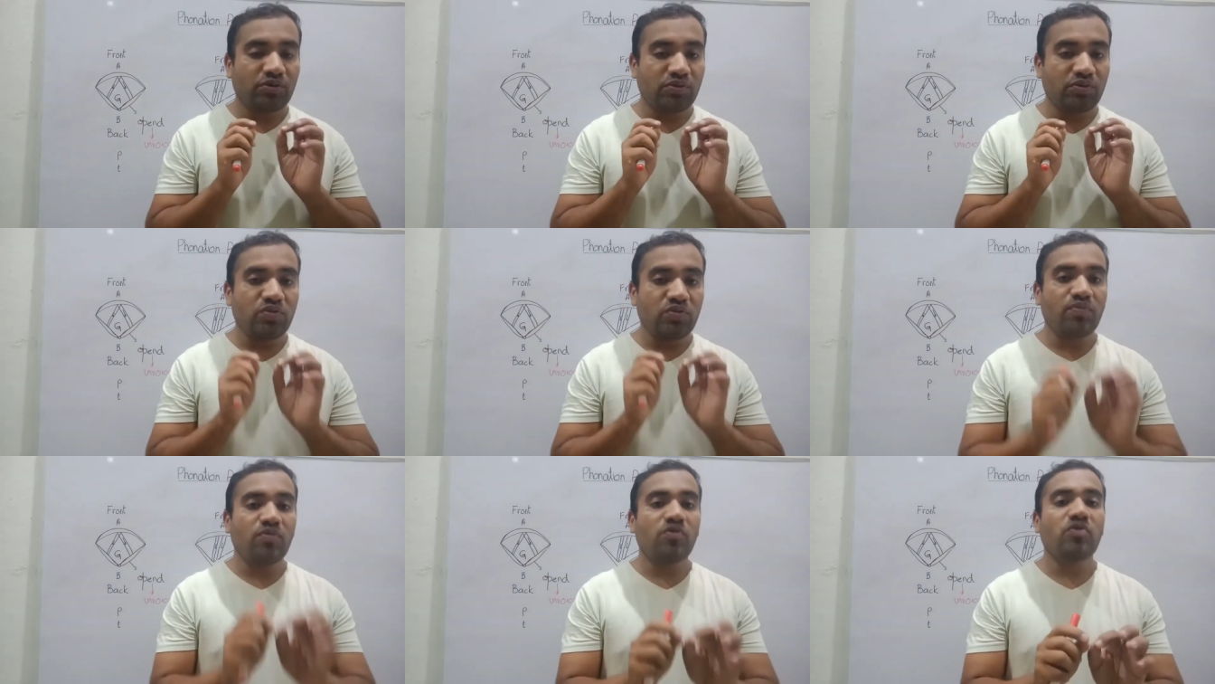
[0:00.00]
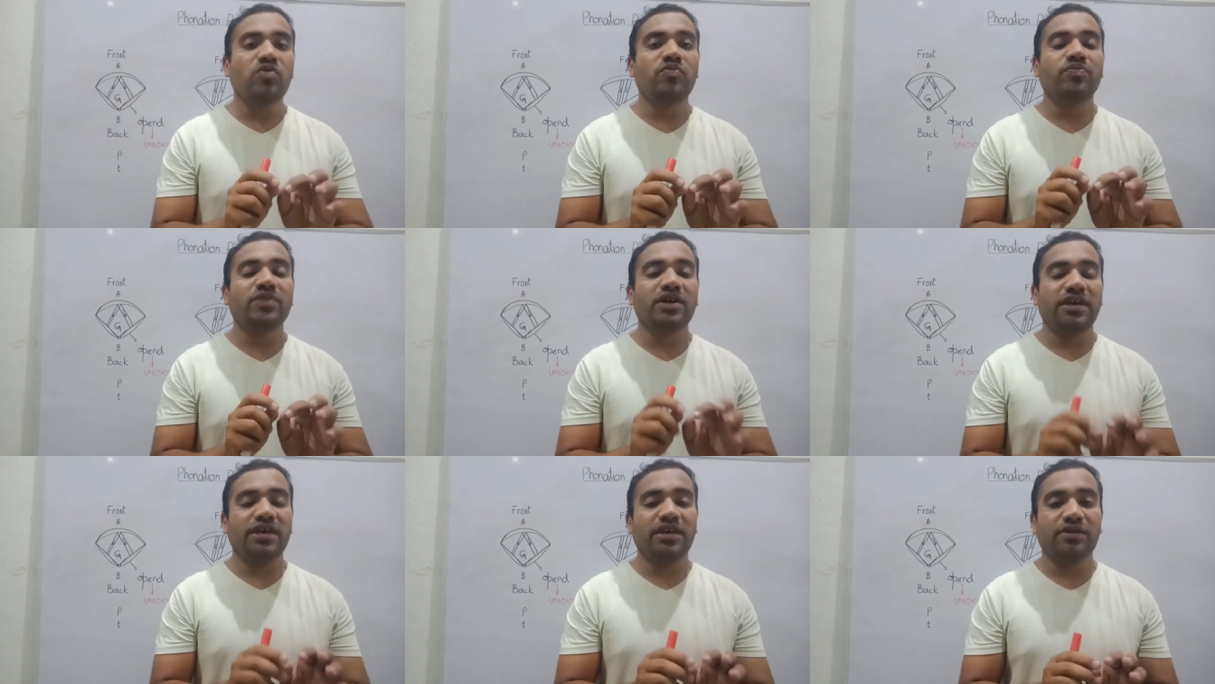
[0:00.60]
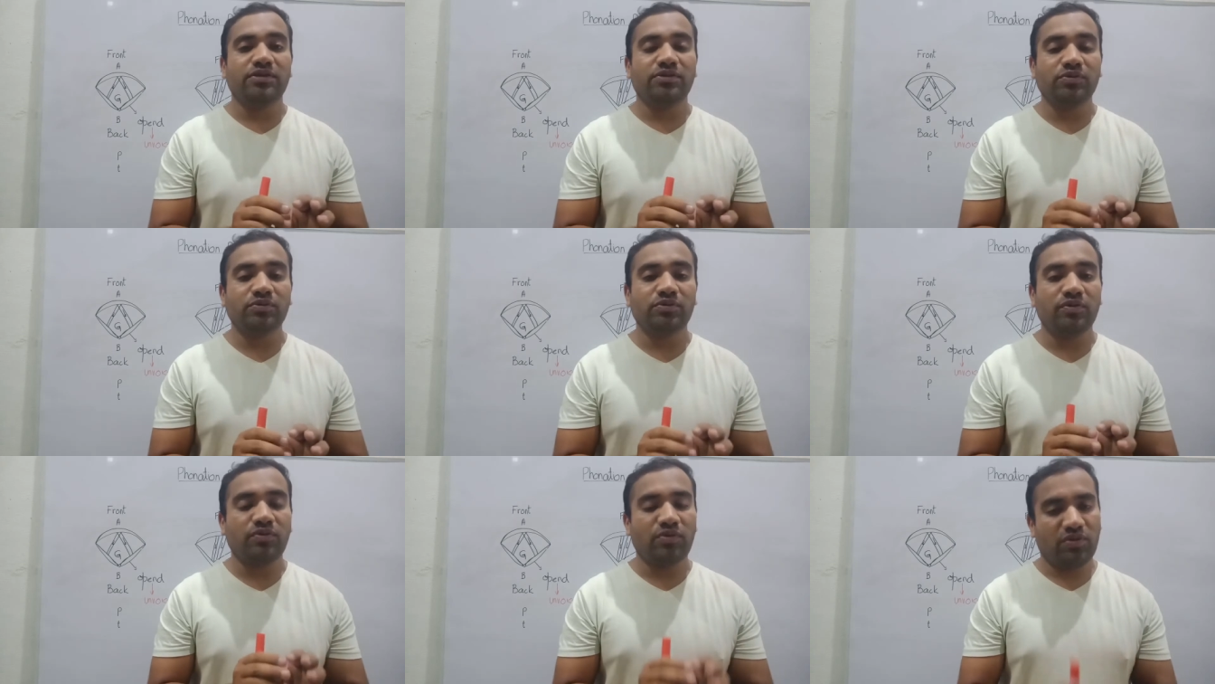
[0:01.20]
to move the air
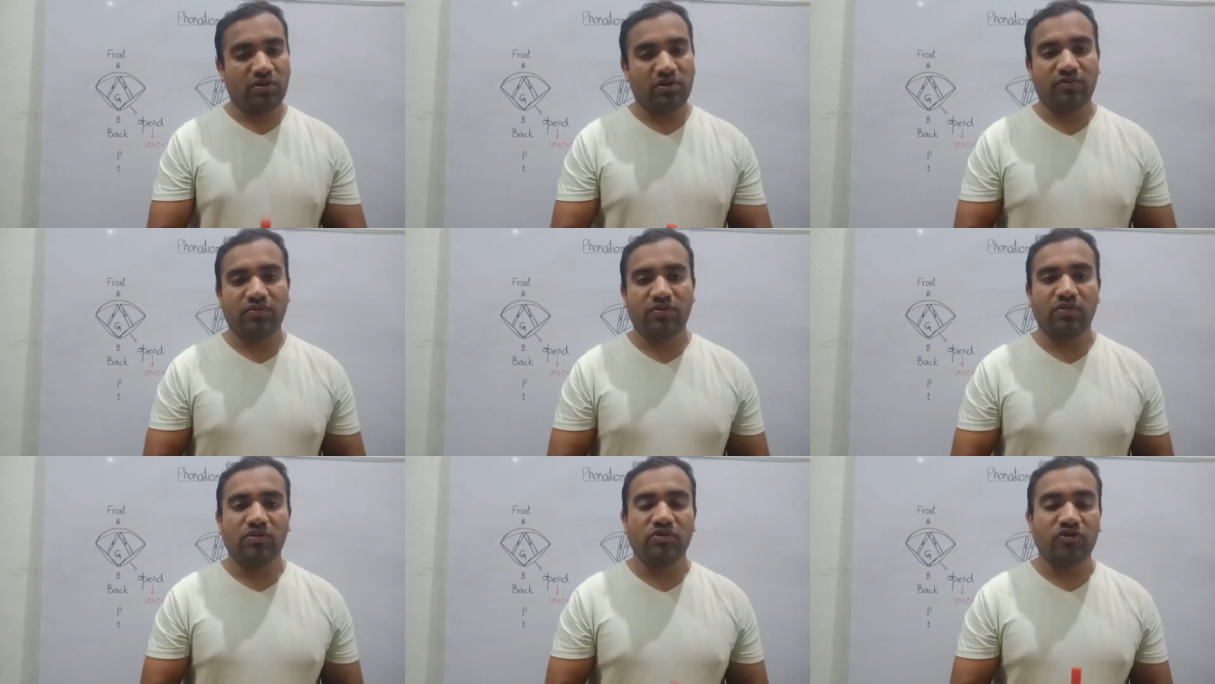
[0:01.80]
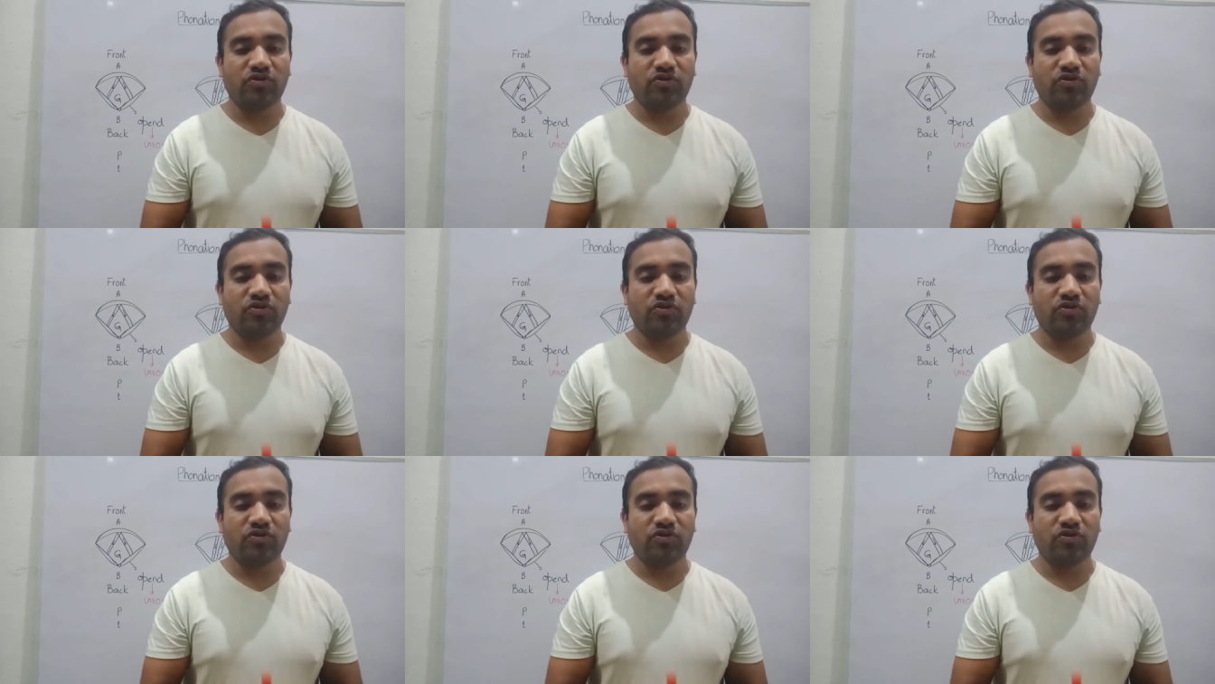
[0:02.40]
through the vocal fold.